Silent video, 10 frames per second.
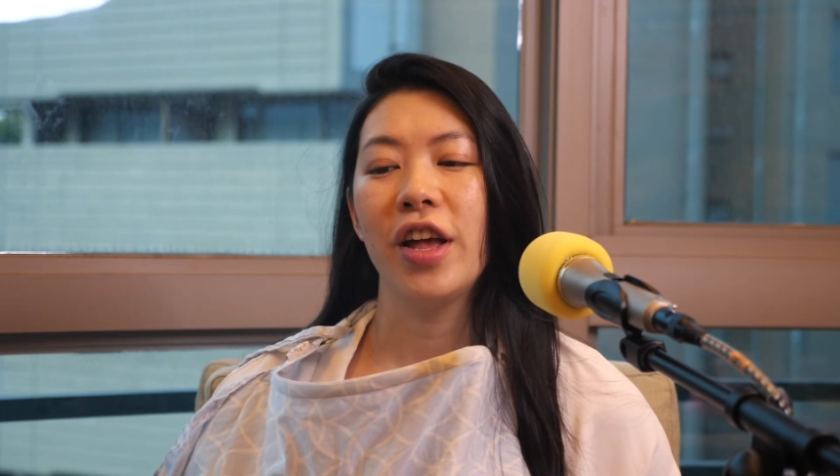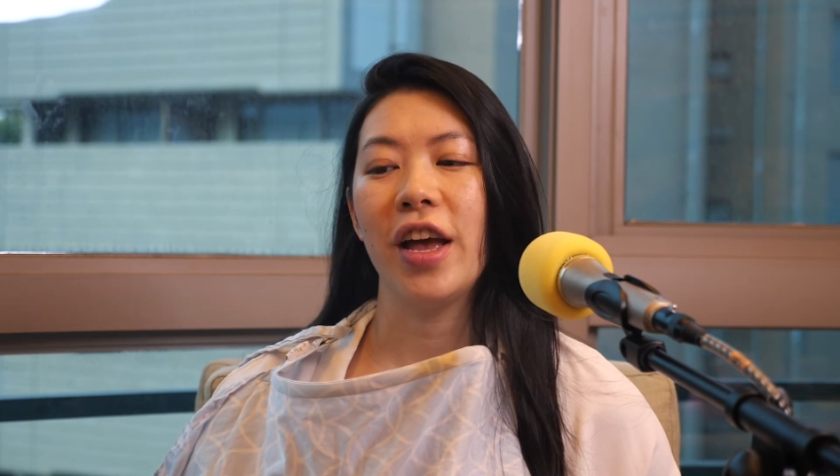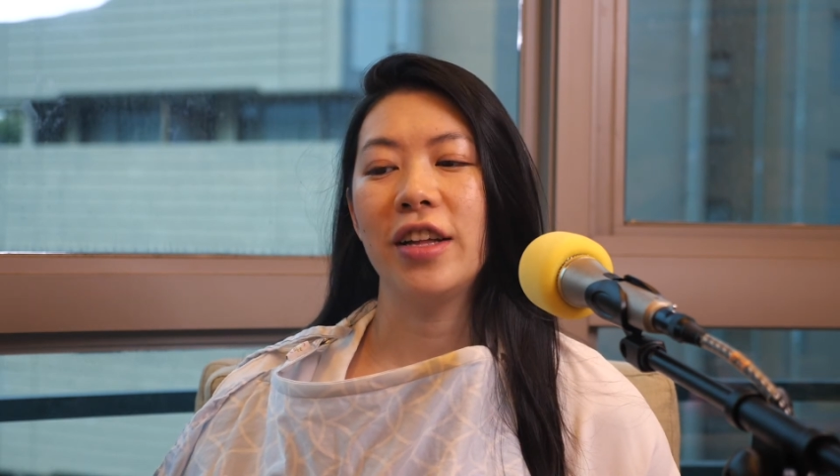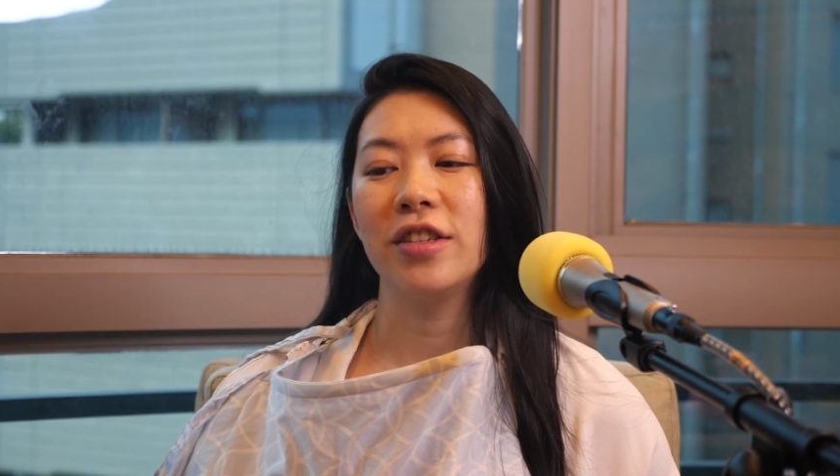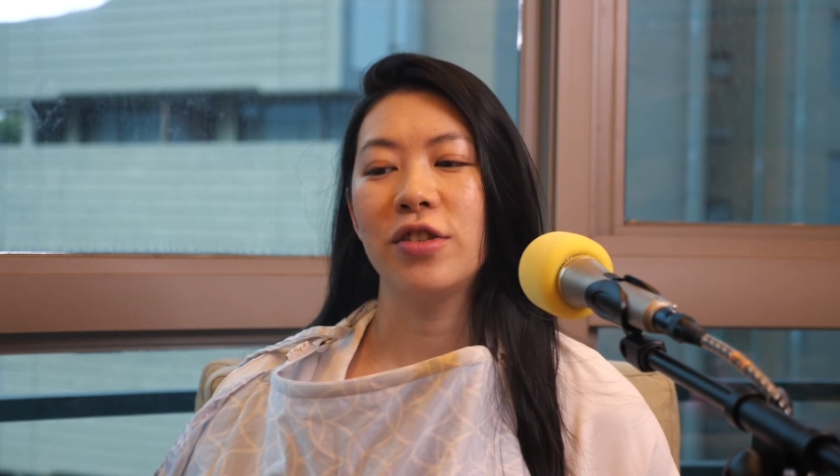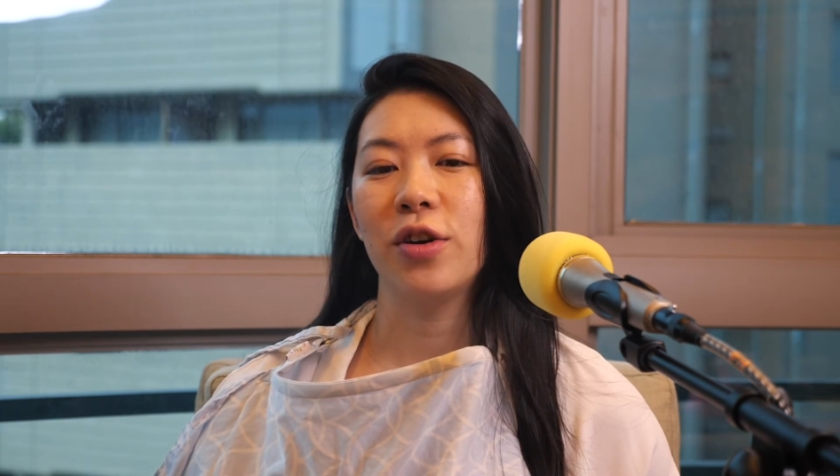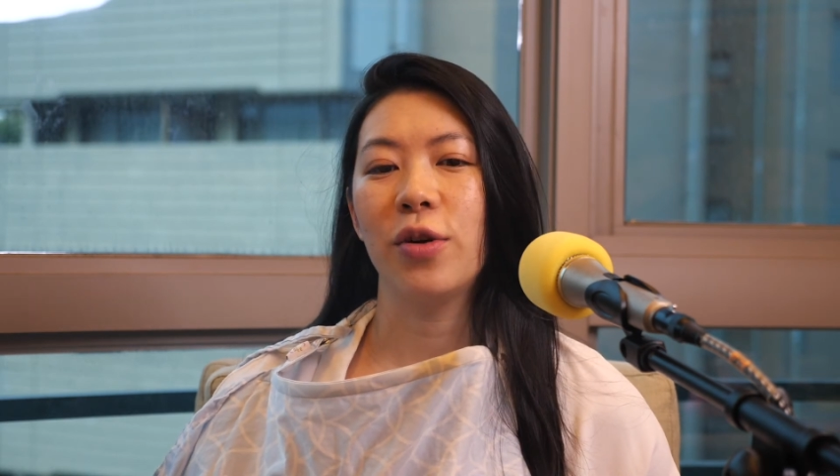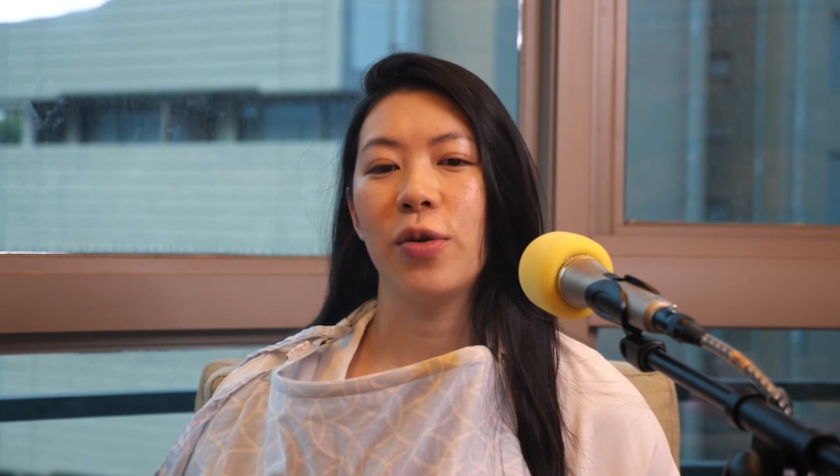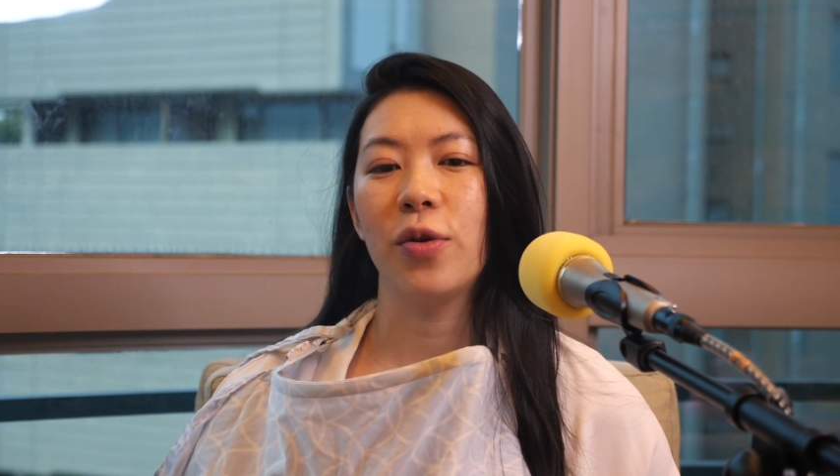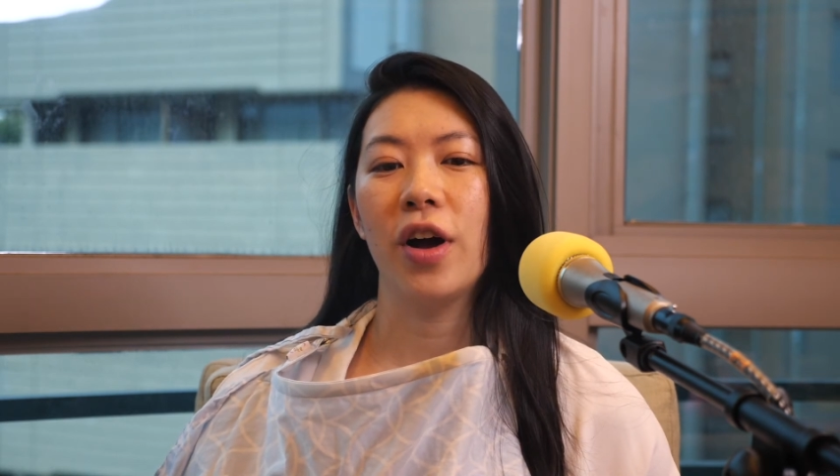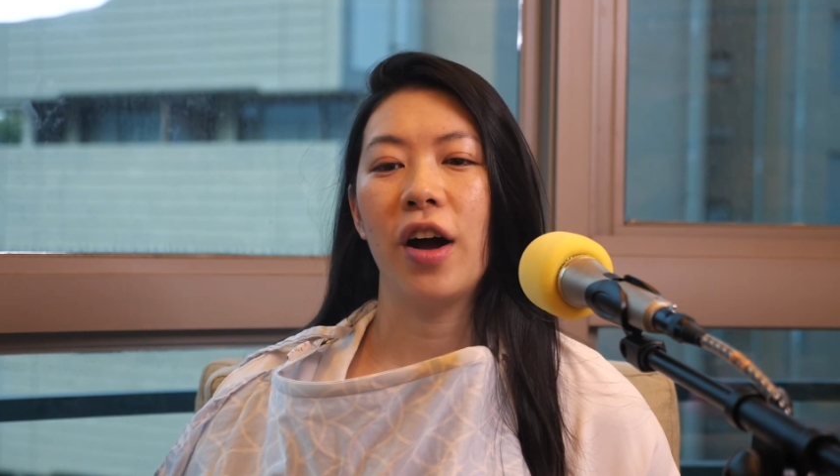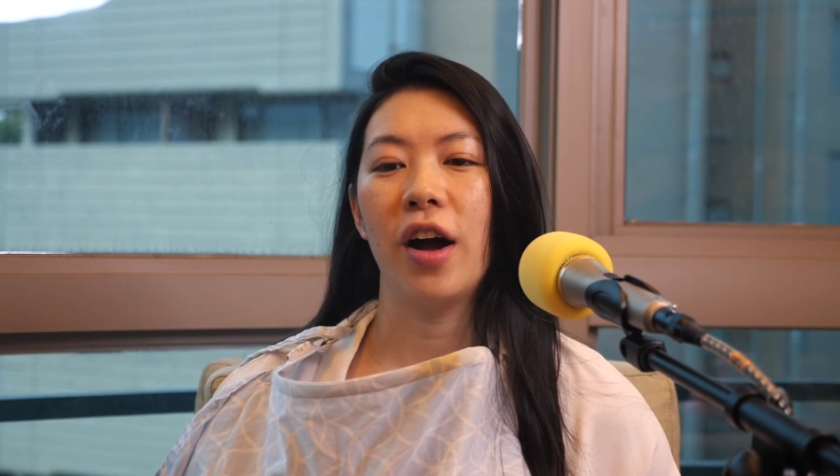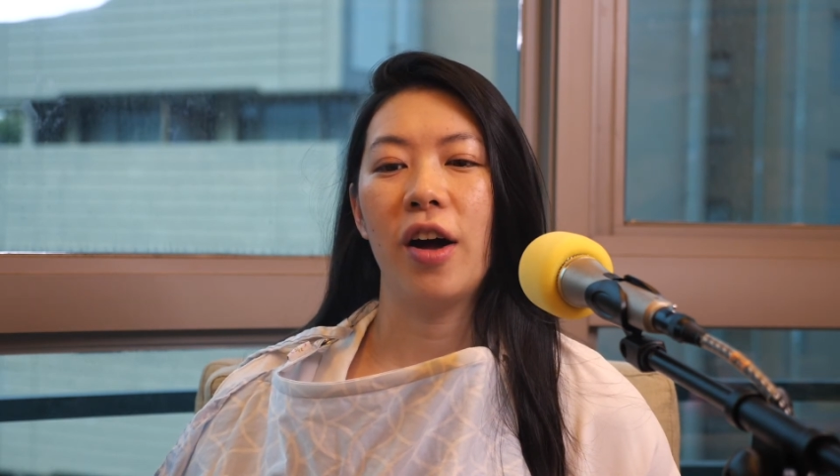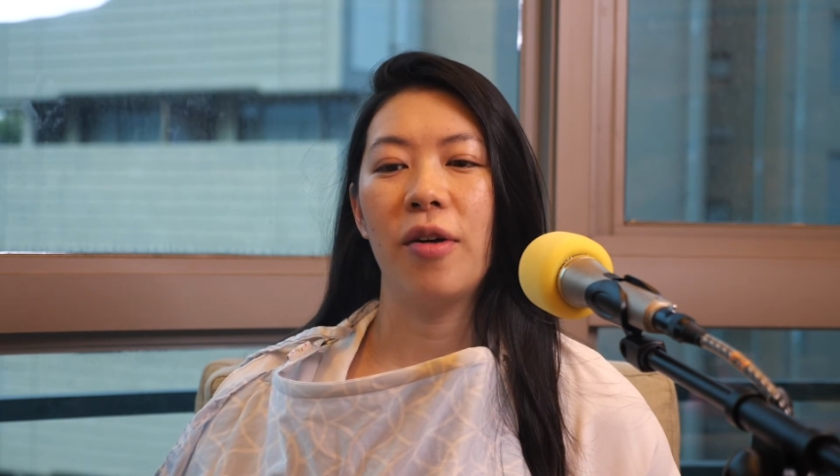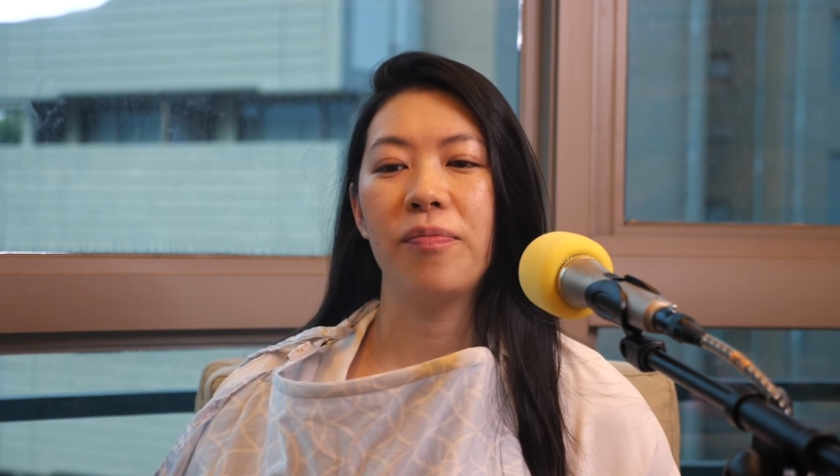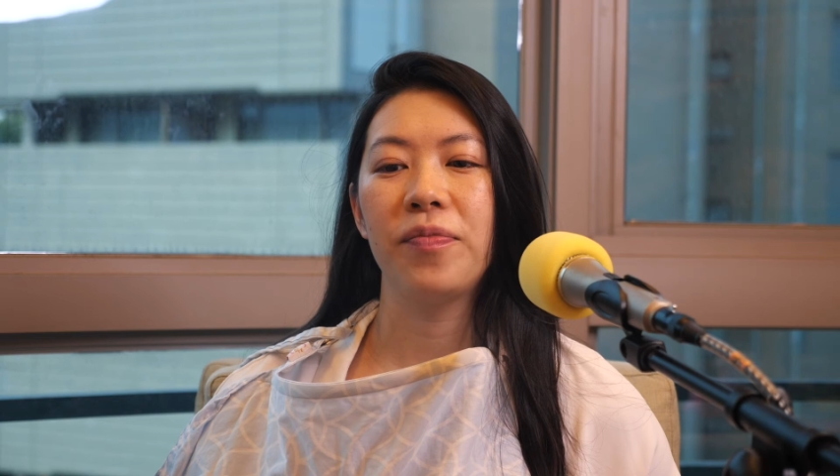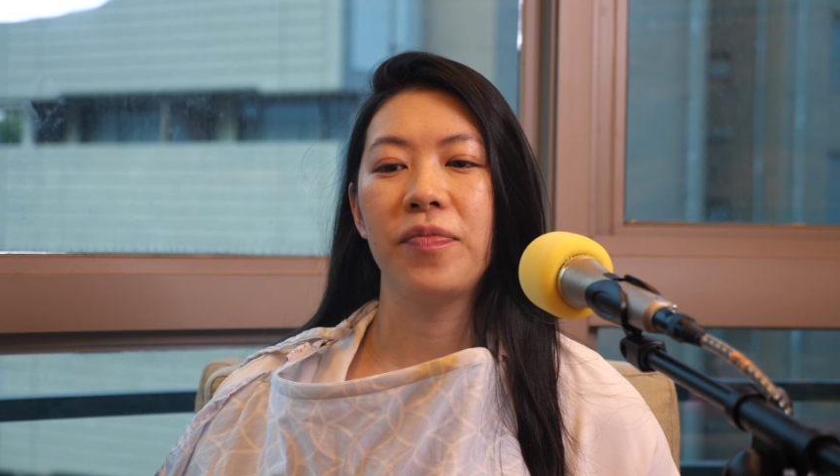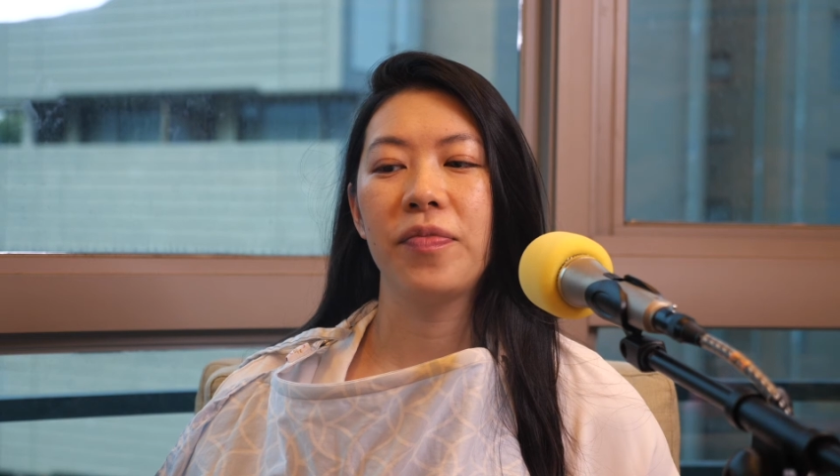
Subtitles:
And so I